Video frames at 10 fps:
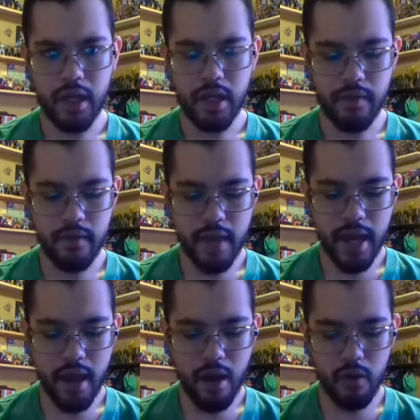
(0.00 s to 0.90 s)

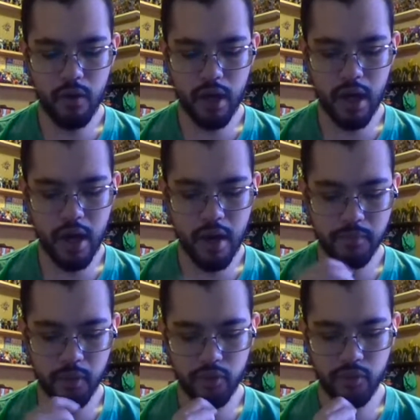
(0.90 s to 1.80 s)
Now,
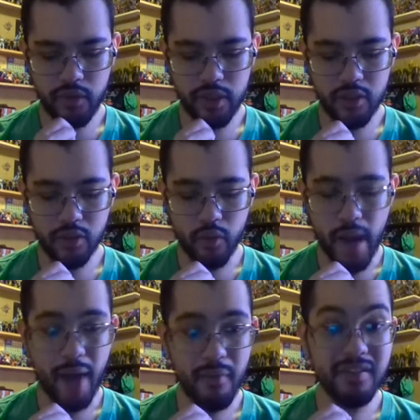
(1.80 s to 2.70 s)
those figures,
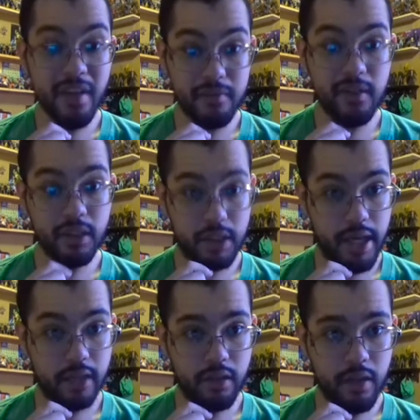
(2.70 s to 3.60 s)
right? I would definitely
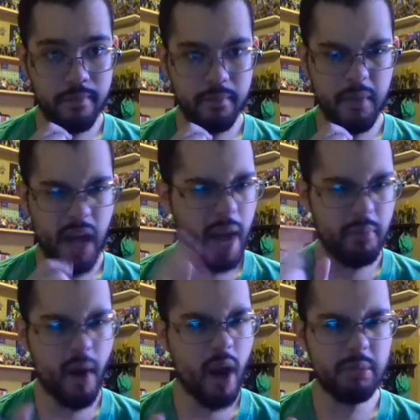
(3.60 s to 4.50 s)
get them, but I
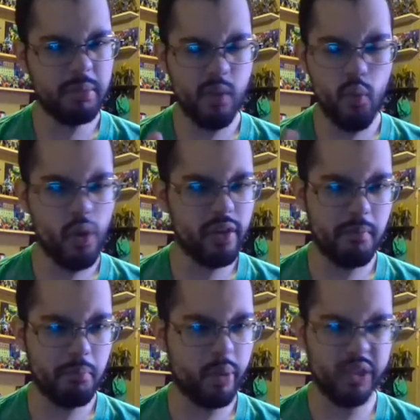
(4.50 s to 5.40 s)
probably wouldn't
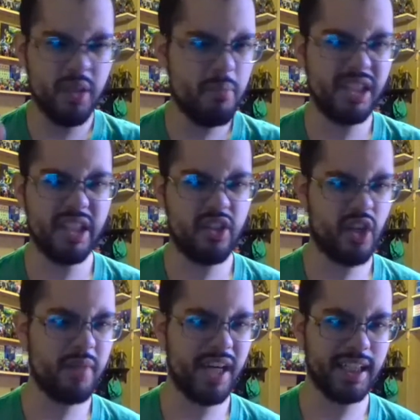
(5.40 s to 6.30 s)
put them in the
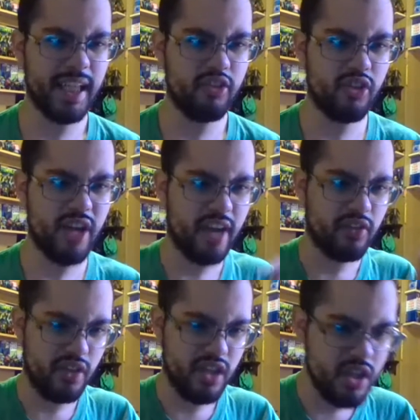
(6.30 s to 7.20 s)
same collection
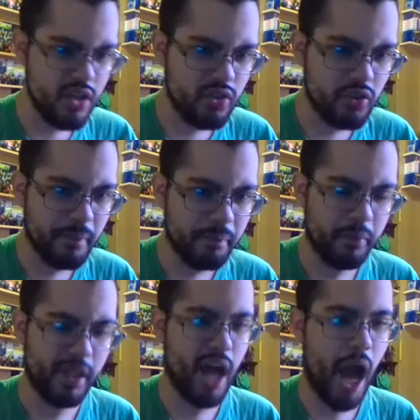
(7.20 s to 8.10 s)
as these
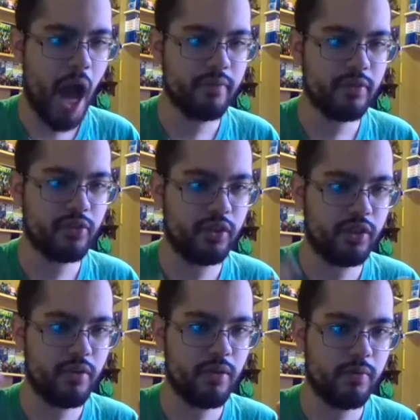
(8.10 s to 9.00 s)
because obviously
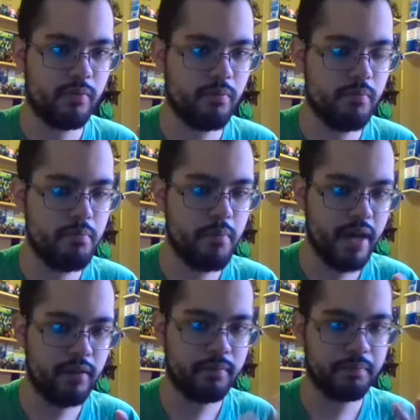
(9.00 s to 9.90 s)
they're
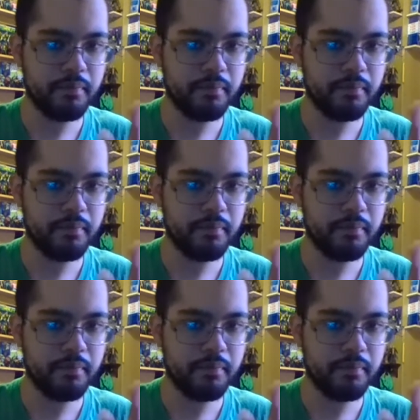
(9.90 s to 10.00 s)
meant